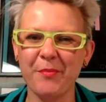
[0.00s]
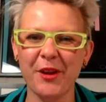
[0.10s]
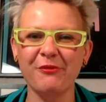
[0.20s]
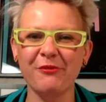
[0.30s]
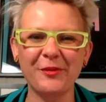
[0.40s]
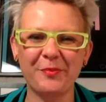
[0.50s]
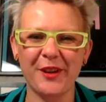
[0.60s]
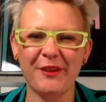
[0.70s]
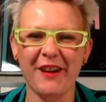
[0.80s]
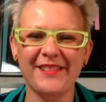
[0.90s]
Be real,
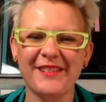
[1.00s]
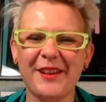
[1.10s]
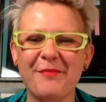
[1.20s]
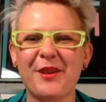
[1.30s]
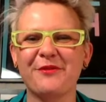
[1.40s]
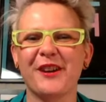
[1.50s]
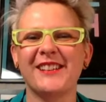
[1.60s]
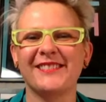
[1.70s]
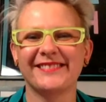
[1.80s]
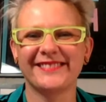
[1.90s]
be rad, and be free.